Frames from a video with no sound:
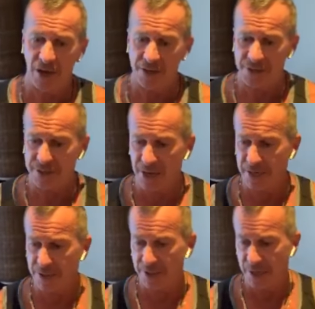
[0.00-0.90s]

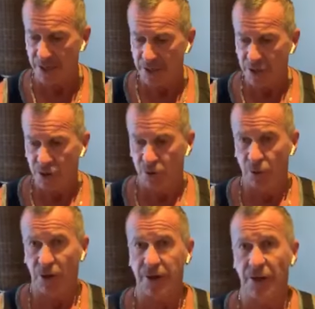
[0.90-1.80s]
understanding that
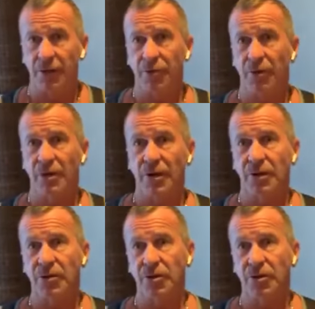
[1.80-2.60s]
we're not going to live forever.